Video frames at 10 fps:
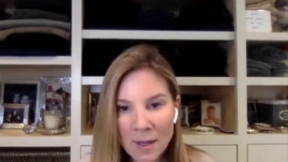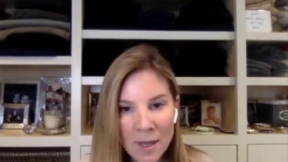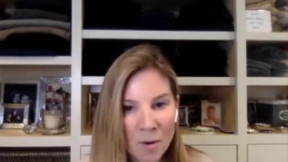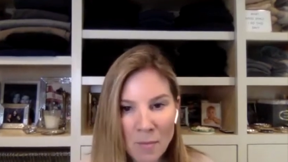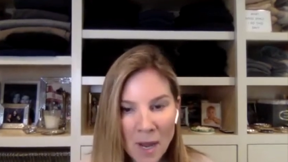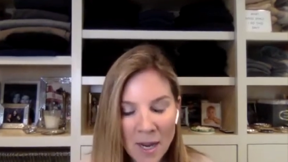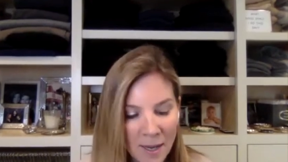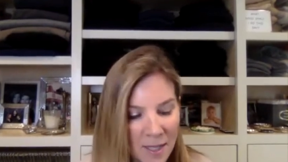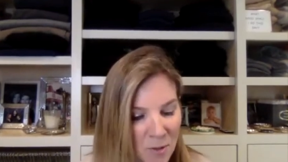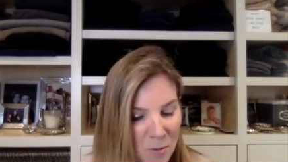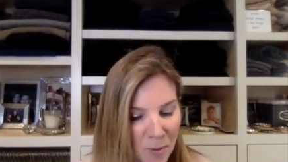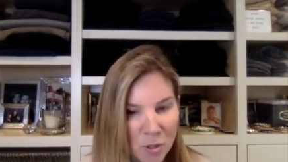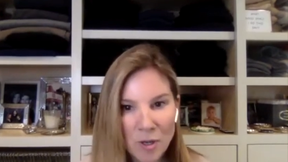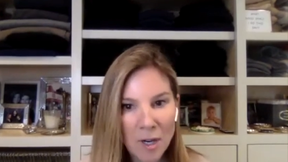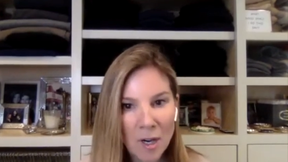You know, in my case with
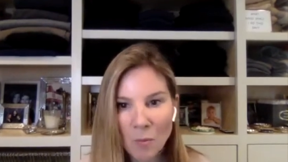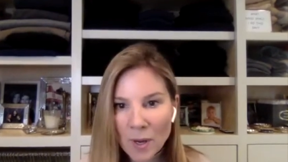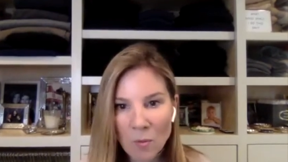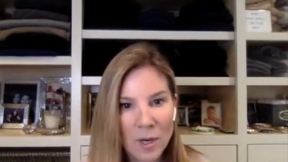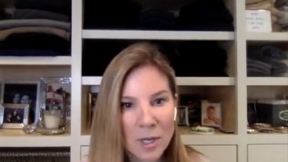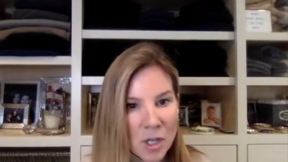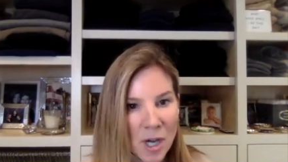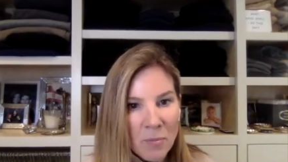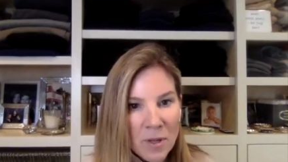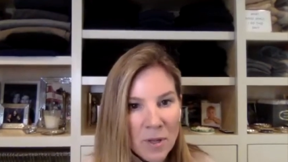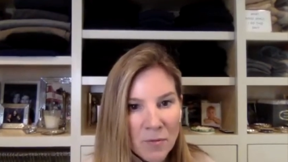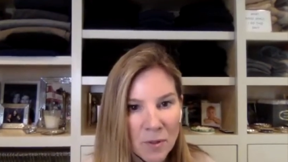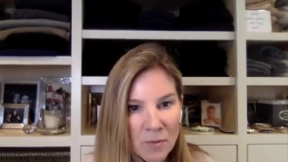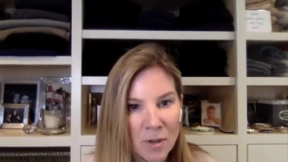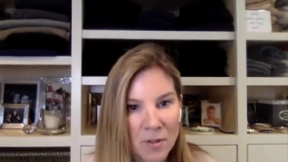spiritual care, we had one chaplain
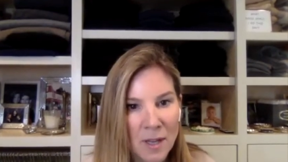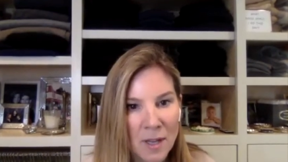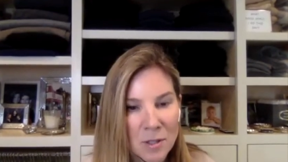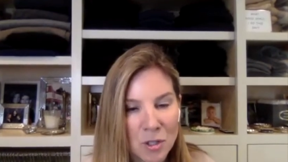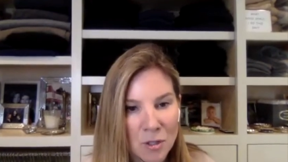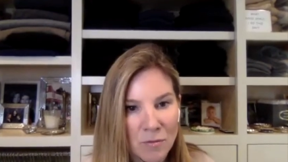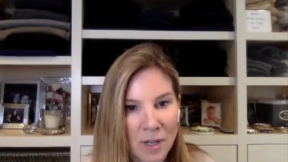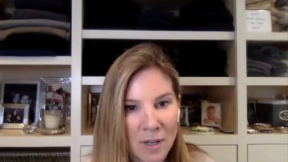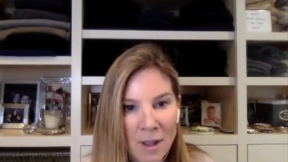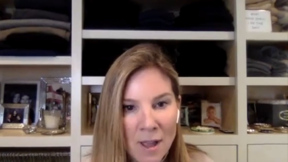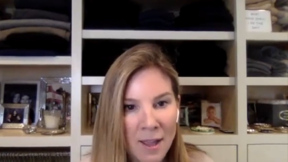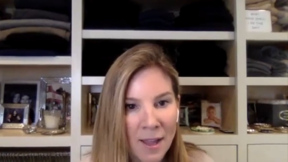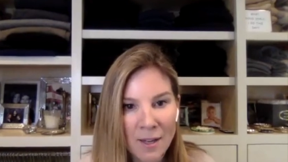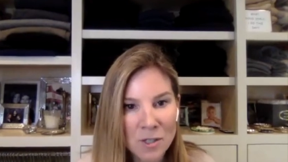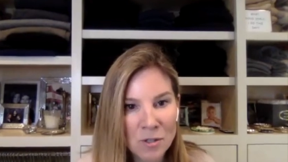for three hundred thousand children
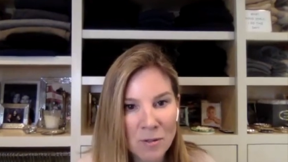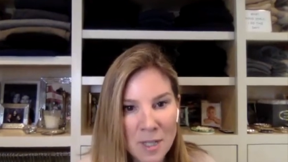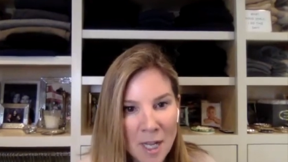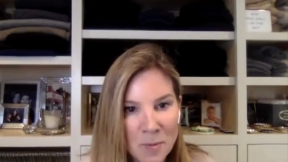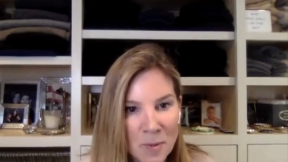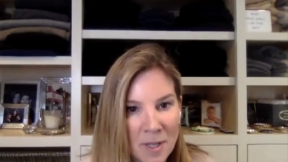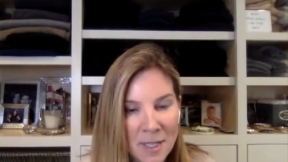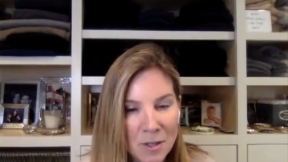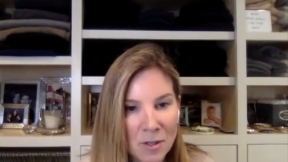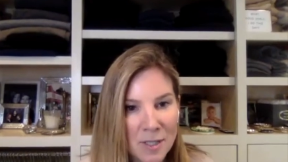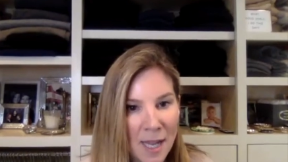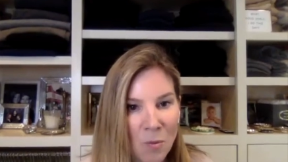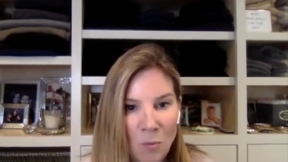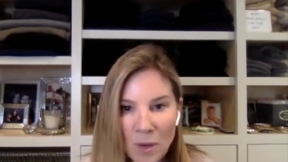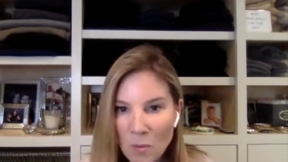at Children's Hospital Los Angeles,
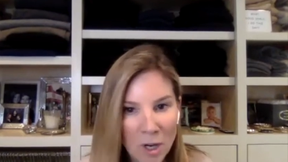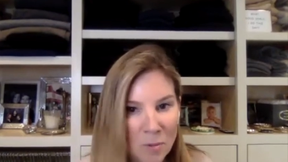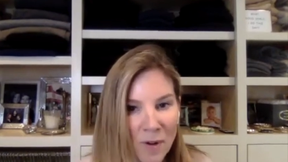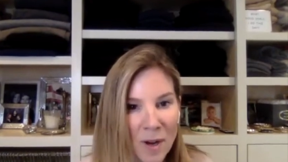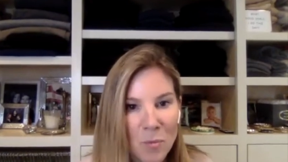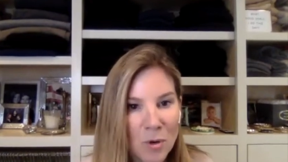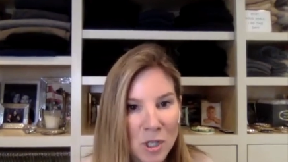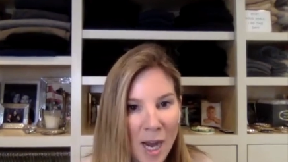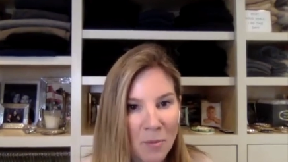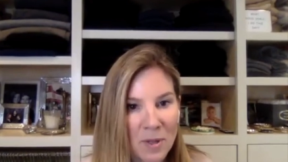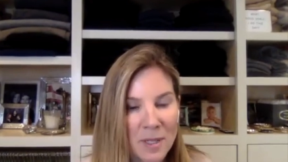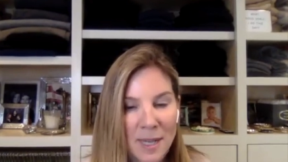and we wanted to provide more chaplains.